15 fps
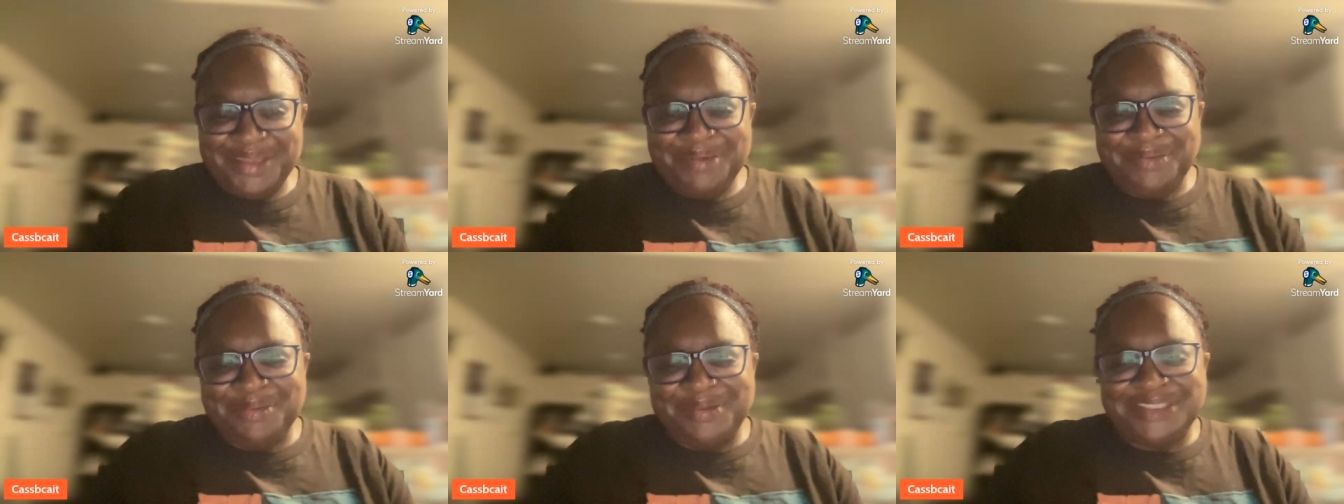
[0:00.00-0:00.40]

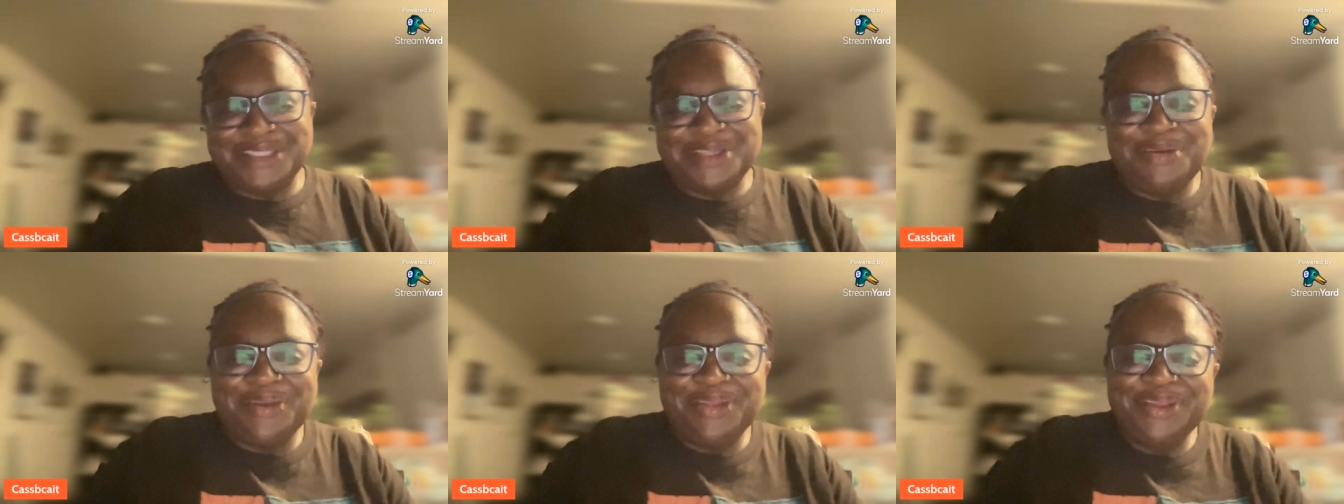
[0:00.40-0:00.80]
What's
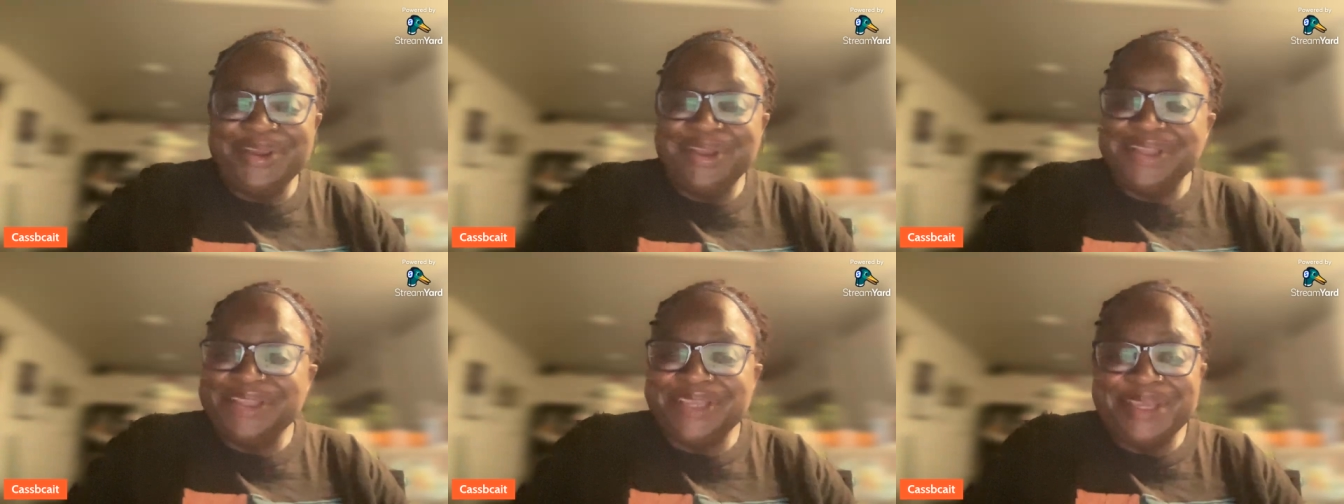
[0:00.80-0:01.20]
going
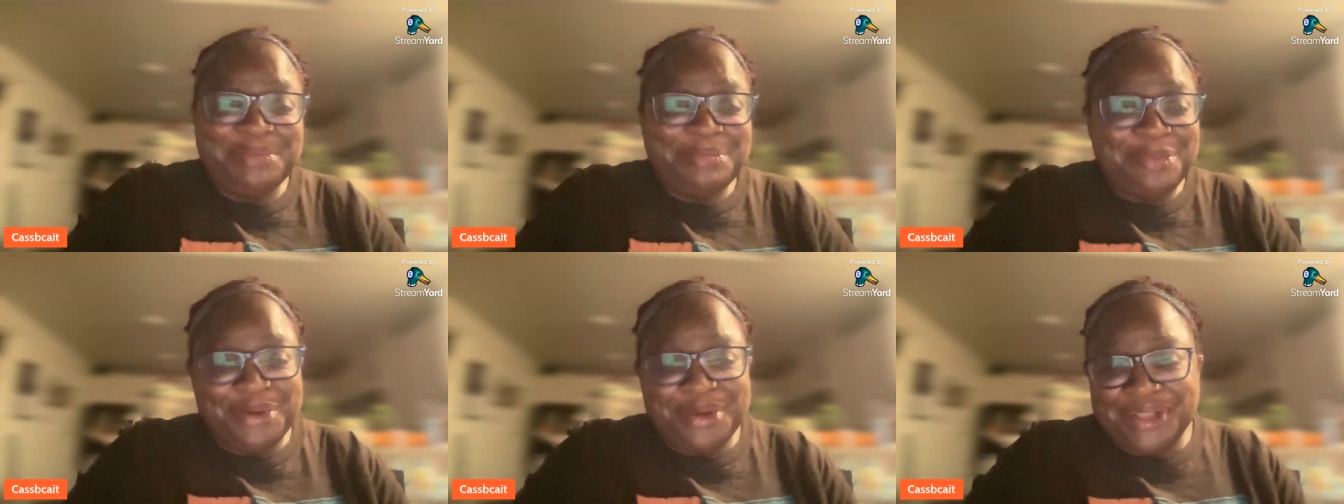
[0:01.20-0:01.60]
on?
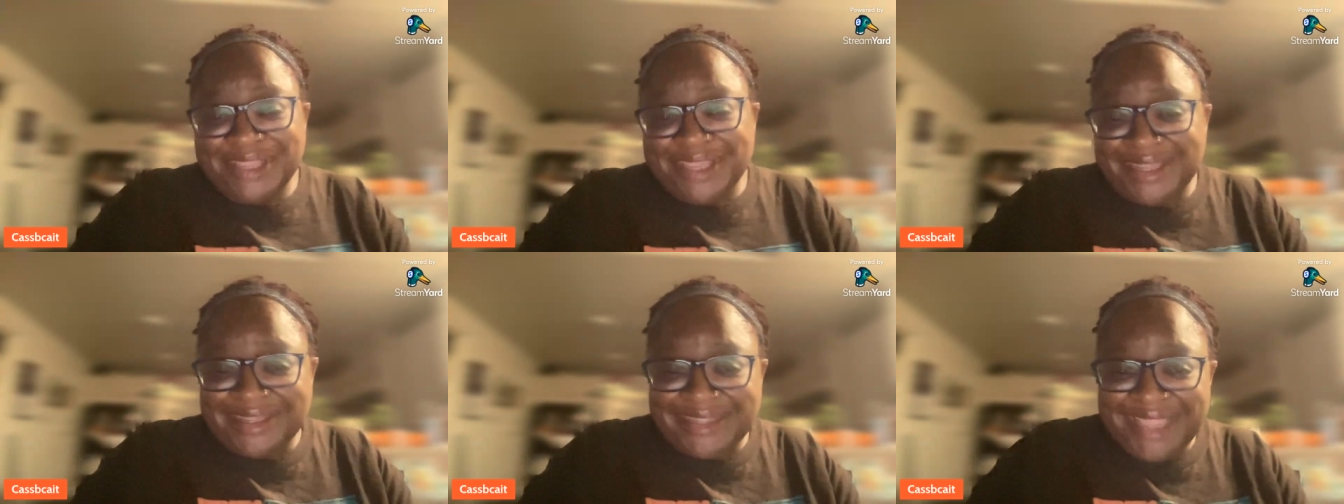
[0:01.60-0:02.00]
Good
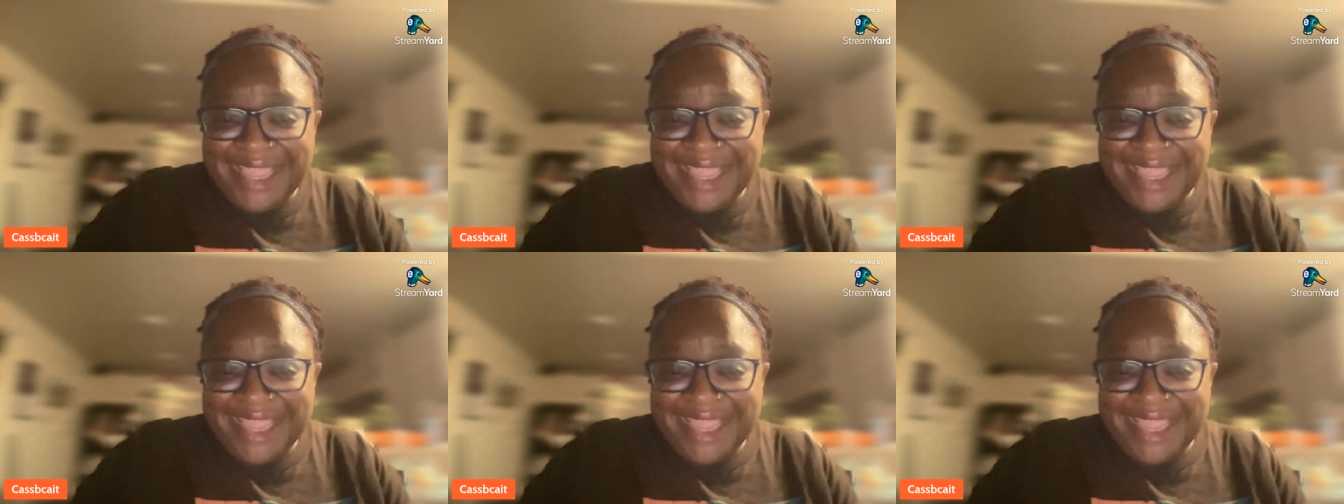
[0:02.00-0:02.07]
morning.